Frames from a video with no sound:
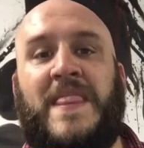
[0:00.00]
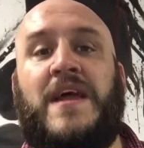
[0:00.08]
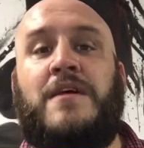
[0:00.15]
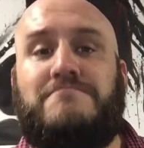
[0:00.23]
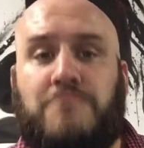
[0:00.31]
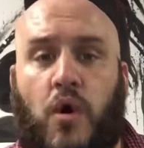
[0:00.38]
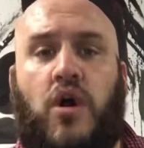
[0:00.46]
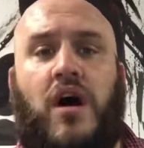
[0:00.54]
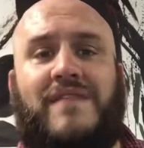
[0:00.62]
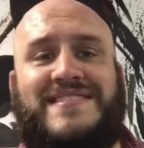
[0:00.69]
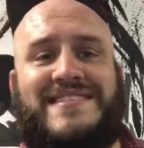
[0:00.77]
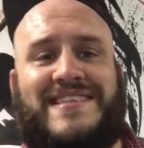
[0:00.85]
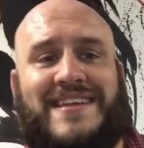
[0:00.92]
More
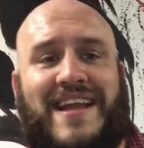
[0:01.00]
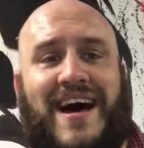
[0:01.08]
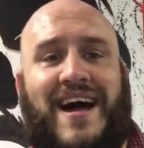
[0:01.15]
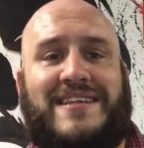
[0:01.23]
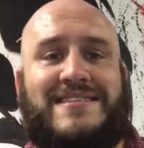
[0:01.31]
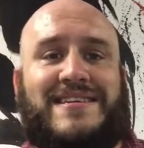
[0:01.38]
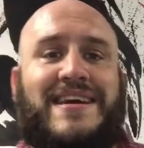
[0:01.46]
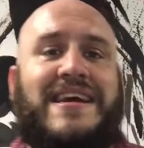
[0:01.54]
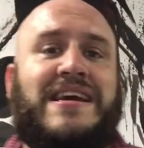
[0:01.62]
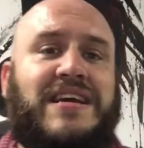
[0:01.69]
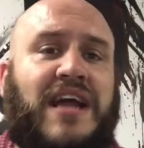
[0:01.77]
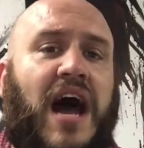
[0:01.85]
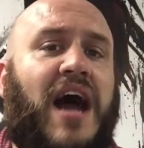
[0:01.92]
often than not,
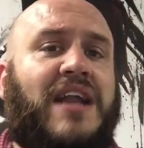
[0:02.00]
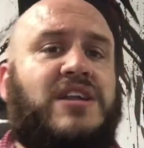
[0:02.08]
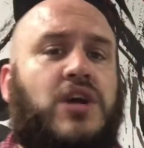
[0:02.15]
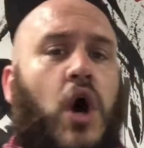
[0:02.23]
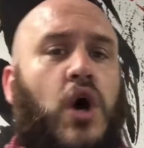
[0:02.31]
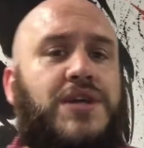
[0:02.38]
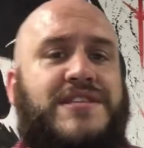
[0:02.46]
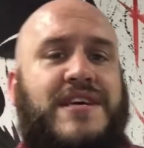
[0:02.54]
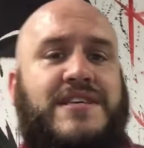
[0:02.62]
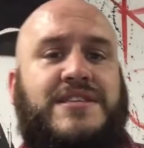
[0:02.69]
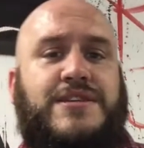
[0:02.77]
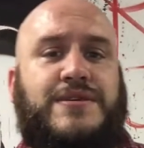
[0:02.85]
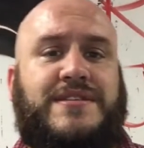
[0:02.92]
God calls us
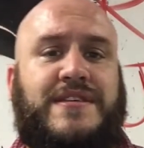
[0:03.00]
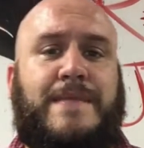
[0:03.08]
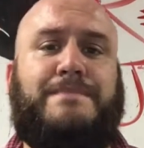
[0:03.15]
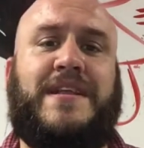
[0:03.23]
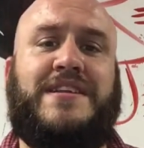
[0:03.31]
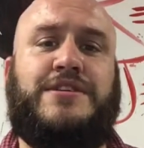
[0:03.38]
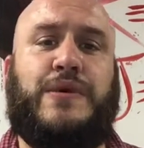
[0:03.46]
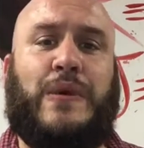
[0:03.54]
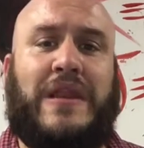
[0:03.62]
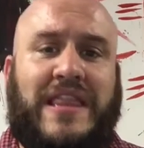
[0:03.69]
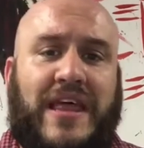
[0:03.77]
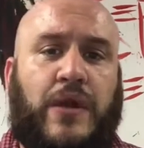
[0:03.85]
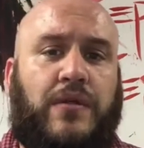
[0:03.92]
to simply do
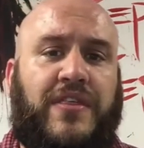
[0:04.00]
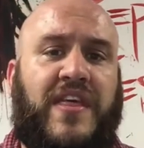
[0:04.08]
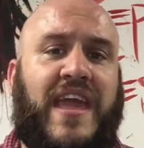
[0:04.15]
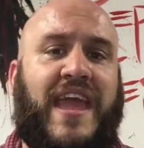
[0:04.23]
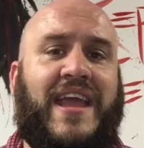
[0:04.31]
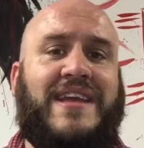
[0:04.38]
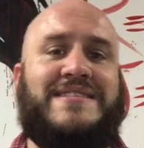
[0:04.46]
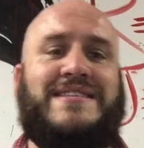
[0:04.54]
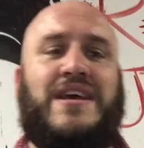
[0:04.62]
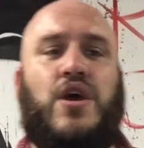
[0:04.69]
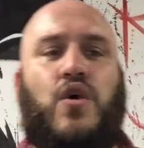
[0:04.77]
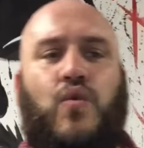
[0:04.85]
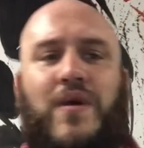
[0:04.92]
little things
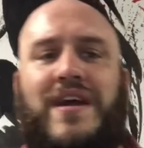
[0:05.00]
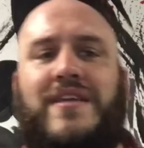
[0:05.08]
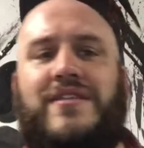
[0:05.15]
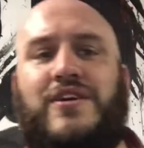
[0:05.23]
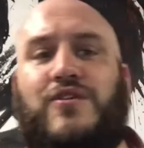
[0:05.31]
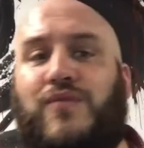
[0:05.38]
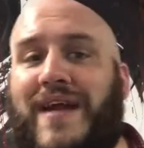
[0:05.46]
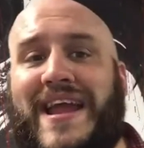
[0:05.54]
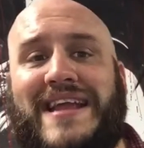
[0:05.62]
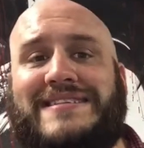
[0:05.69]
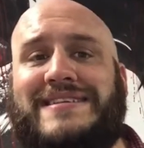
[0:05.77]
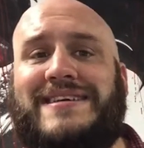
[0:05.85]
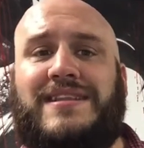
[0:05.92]
with
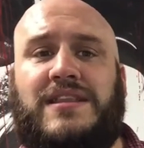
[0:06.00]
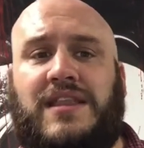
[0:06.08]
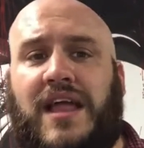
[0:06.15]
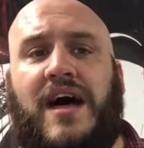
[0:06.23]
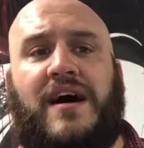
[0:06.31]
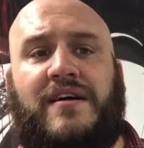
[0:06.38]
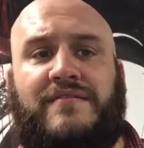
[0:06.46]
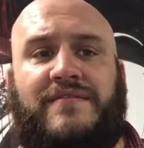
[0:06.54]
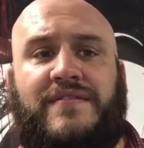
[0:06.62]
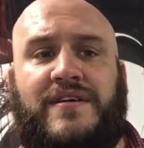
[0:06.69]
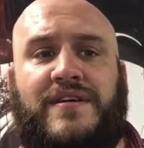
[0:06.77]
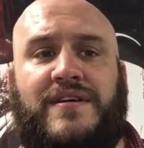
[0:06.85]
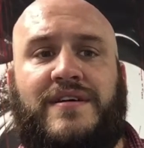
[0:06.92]
great love.
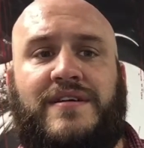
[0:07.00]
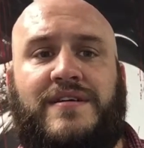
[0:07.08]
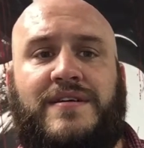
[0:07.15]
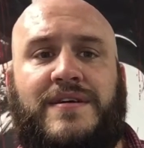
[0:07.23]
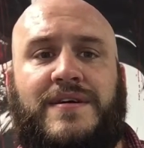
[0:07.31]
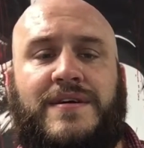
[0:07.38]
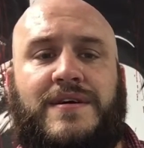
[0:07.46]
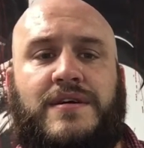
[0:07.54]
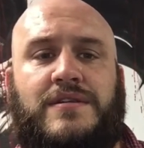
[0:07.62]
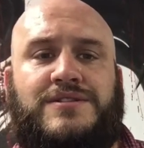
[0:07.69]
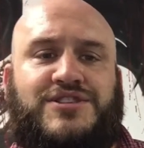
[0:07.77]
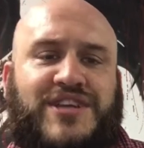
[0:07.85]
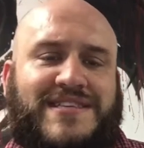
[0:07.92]

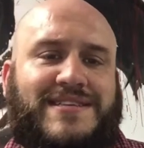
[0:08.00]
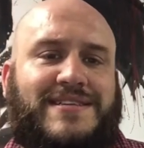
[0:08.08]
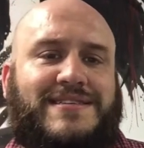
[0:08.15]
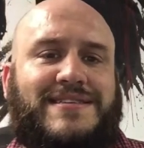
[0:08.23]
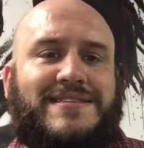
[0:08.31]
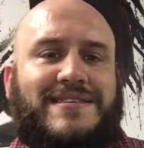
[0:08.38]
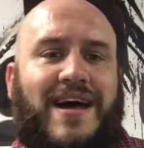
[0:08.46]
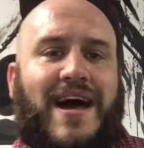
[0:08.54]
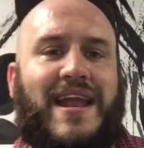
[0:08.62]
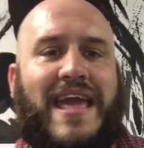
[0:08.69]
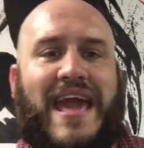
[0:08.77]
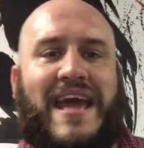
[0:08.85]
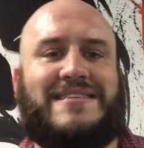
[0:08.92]
Jesus is not
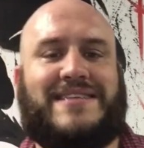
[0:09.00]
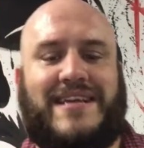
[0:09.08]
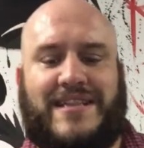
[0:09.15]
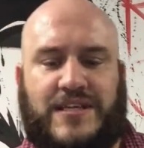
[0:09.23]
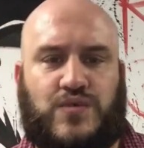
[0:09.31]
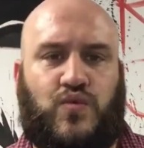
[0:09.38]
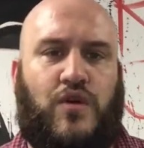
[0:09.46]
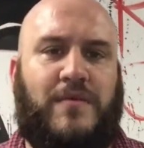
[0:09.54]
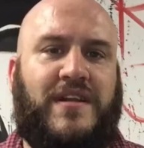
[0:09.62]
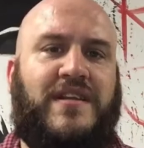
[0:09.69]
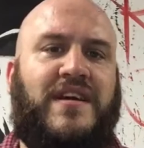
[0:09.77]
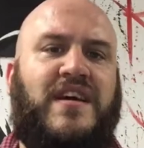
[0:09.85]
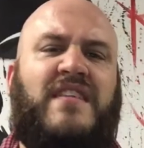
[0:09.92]
asking this
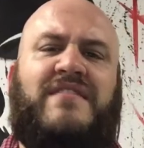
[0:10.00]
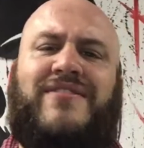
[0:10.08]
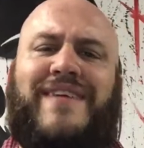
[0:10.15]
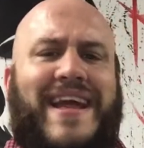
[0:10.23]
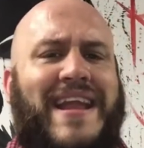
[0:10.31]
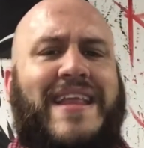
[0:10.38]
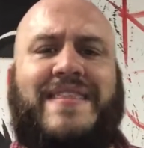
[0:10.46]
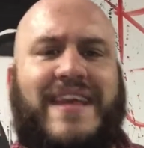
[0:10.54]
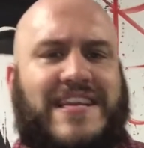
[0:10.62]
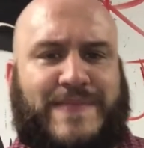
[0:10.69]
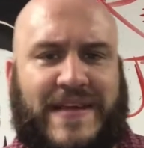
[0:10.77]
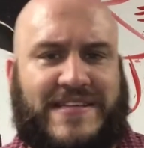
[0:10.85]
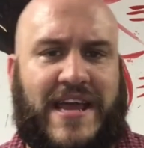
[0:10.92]
woman for anything
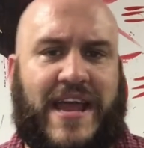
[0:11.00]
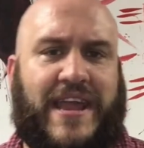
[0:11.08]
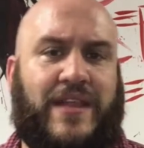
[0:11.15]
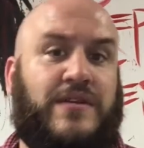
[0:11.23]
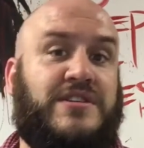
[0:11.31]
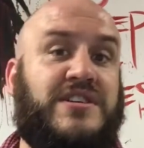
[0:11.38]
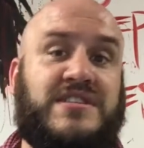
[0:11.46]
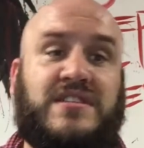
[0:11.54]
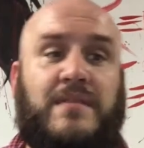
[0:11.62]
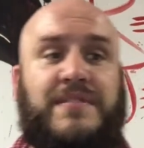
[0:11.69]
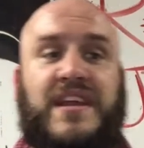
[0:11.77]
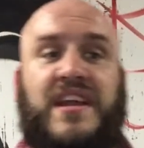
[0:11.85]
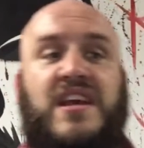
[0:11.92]
spectacular, just
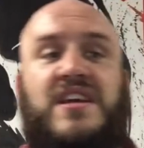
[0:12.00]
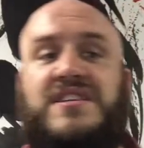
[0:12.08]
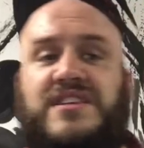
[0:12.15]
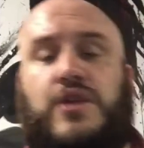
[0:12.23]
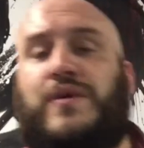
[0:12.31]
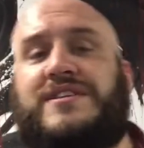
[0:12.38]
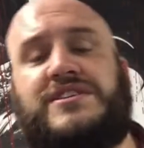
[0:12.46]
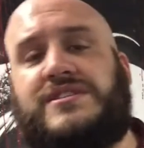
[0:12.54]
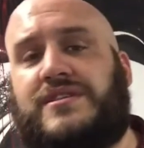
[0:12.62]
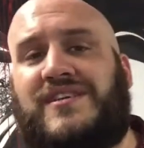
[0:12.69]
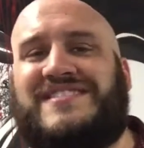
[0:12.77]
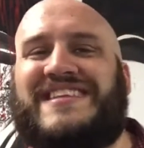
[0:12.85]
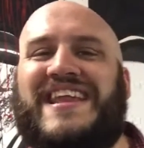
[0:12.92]
something to quench his
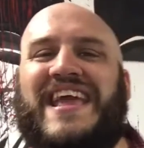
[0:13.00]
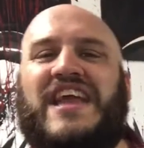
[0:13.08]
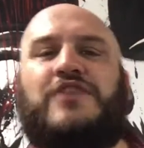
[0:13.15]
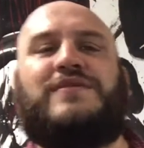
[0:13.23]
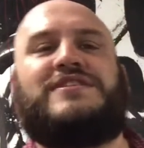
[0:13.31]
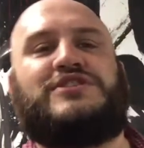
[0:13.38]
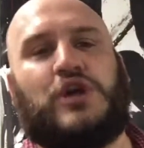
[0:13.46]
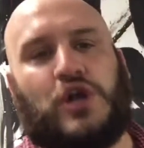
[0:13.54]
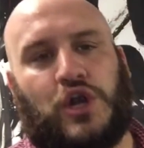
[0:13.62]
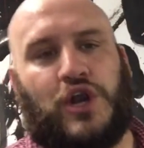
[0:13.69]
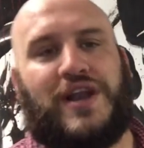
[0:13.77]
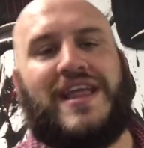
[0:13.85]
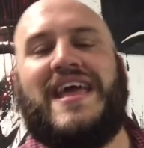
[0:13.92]
thirst. And in
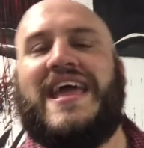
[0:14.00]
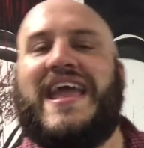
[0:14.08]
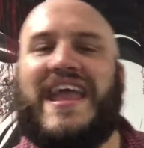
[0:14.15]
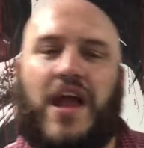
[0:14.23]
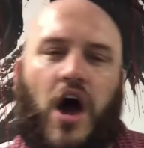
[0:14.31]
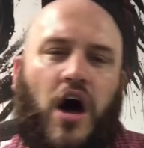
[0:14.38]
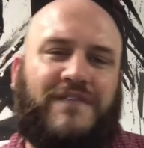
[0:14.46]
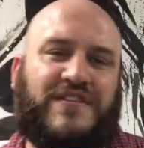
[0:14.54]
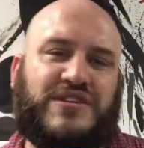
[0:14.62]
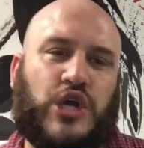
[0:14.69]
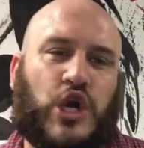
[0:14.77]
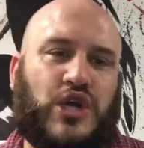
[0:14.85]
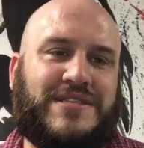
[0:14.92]
return, he offers
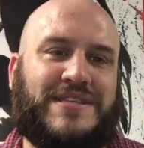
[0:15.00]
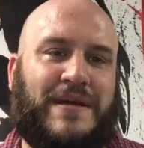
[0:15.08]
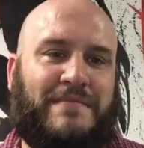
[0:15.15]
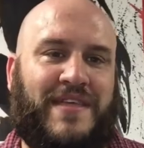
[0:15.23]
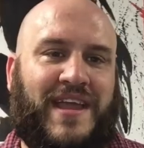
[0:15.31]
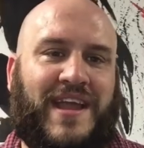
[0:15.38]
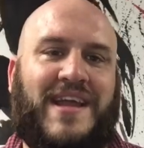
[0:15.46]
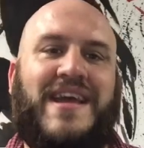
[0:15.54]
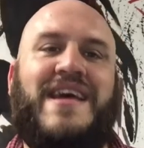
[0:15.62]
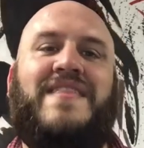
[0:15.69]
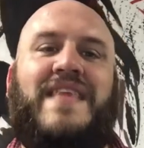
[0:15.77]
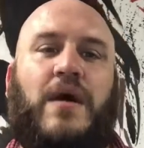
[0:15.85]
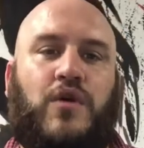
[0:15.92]
her something
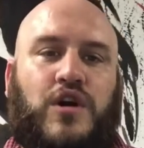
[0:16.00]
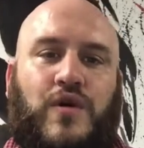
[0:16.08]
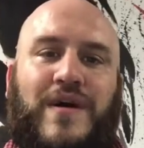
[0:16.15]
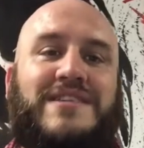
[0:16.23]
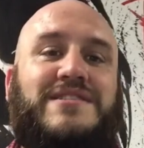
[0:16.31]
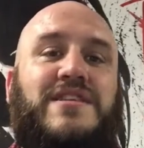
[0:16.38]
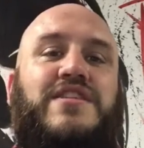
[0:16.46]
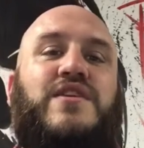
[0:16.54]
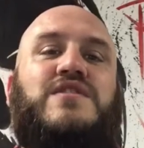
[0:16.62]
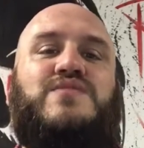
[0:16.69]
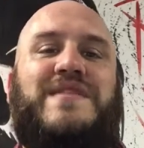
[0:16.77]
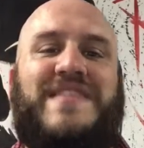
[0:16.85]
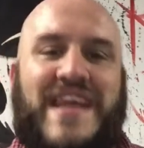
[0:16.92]
that will quench the thirst
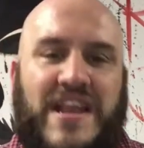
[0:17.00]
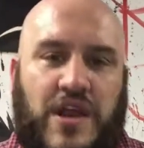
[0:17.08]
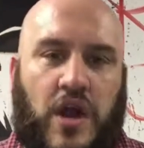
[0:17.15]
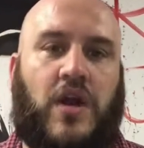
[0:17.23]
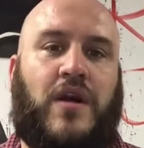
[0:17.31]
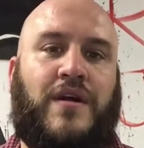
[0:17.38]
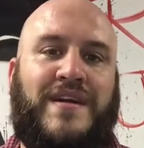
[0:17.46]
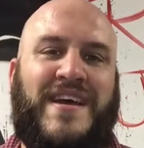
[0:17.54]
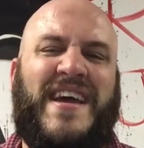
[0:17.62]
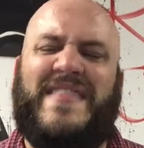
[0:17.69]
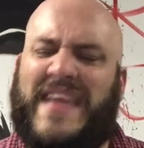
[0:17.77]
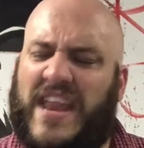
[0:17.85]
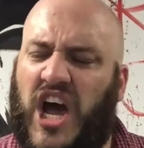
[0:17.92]
within her,
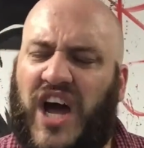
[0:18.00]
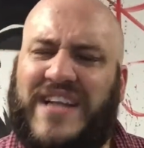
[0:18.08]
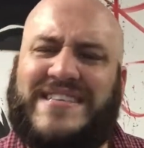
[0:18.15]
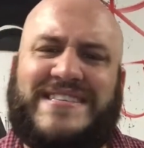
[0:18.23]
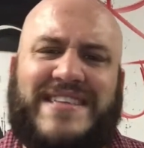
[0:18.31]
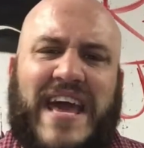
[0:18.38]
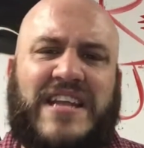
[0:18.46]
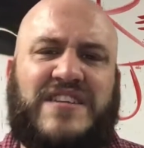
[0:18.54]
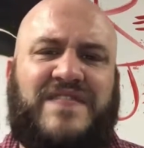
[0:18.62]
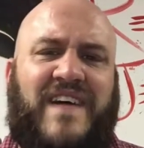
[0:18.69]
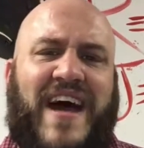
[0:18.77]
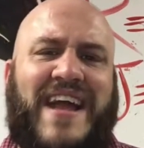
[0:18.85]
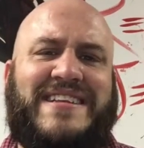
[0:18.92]
that
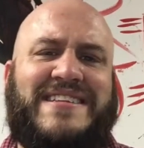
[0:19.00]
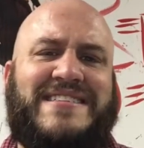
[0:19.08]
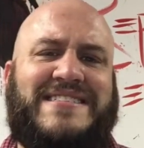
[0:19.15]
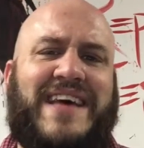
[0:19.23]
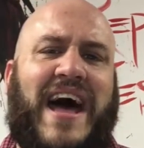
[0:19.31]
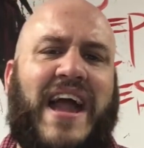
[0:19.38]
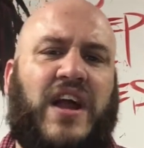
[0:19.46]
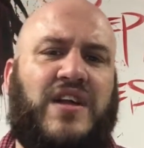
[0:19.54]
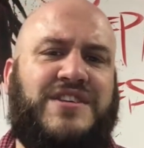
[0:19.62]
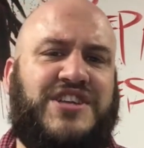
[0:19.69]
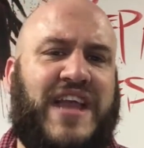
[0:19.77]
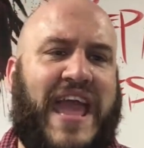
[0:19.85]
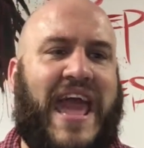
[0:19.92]
unsatisfied desire
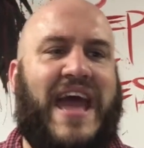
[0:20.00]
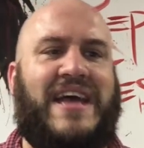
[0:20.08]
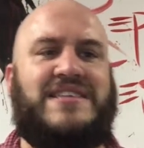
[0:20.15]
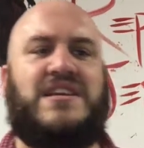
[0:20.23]
she has